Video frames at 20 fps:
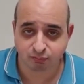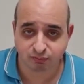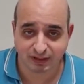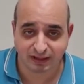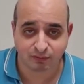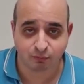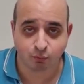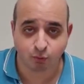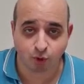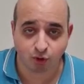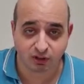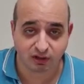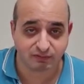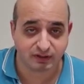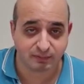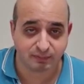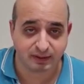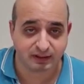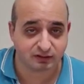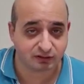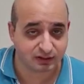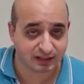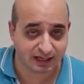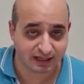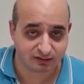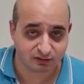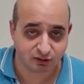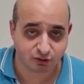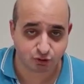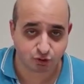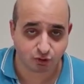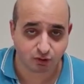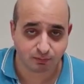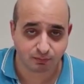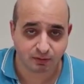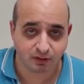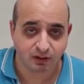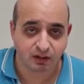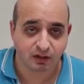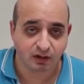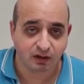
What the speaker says: then walk a wee bit to get to the shop.